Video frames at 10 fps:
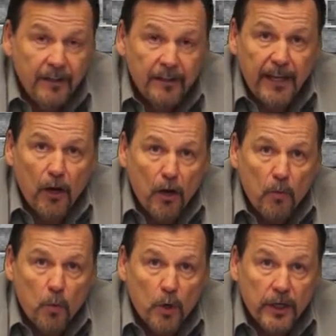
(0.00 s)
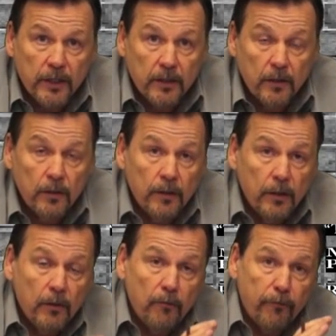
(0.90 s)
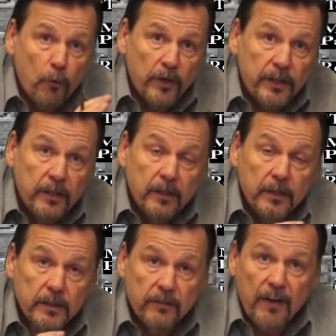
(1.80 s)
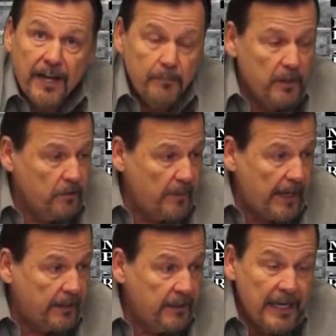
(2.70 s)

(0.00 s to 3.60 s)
They all work for Divine Millimat.